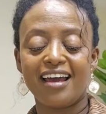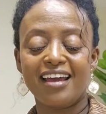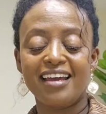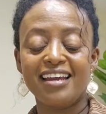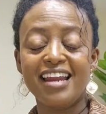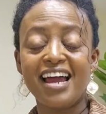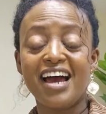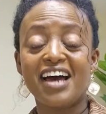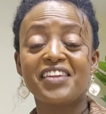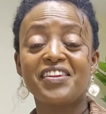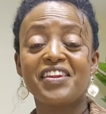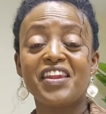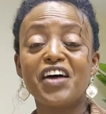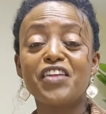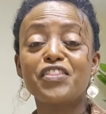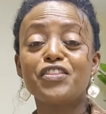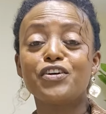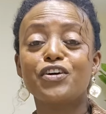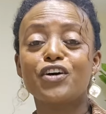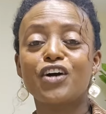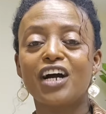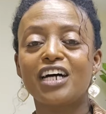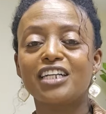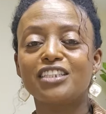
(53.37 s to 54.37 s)
in
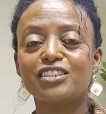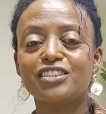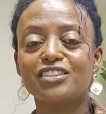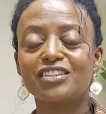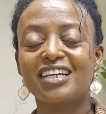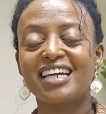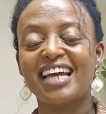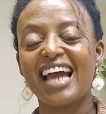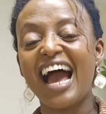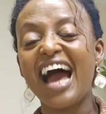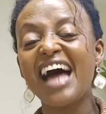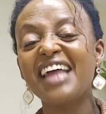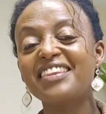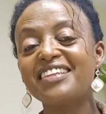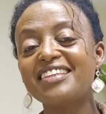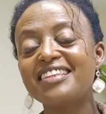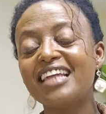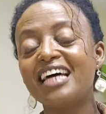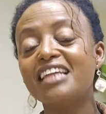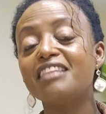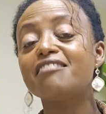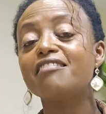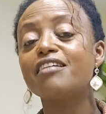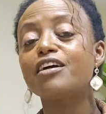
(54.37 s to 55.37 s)
another country
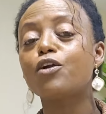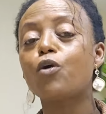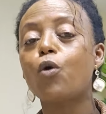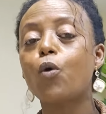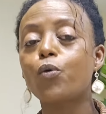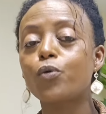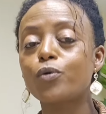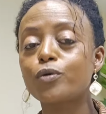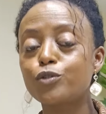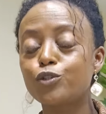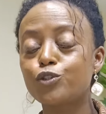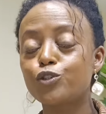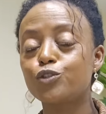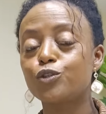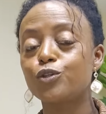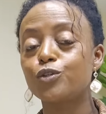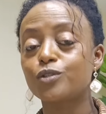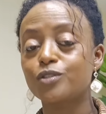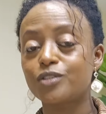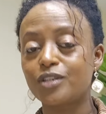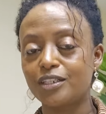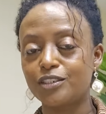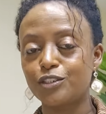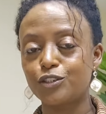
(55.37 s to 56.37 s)
other than their
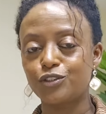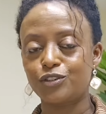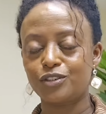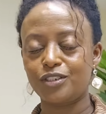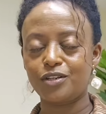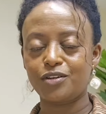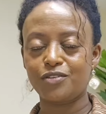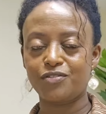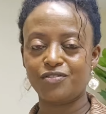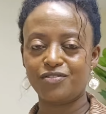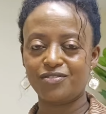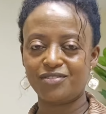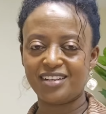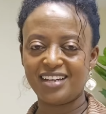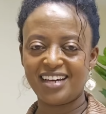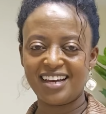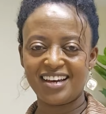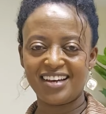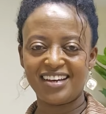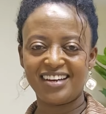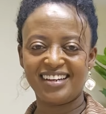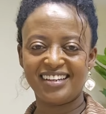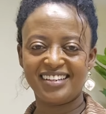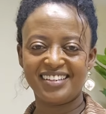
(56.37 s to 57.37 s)
original country of
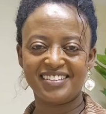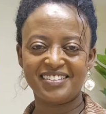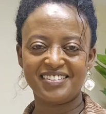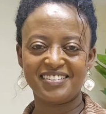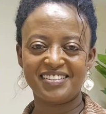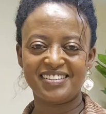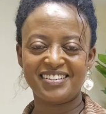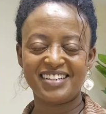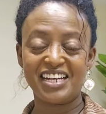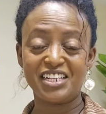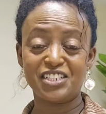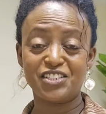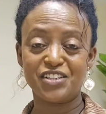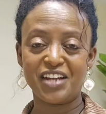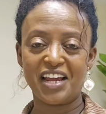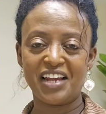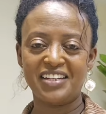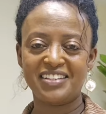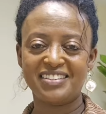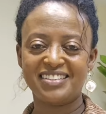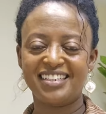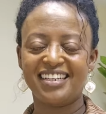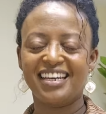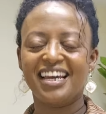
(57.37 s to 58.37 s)
uh,
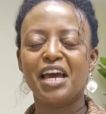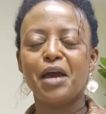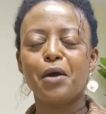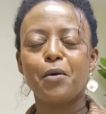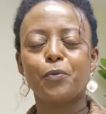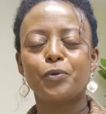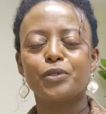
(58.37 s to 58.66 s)
nationality,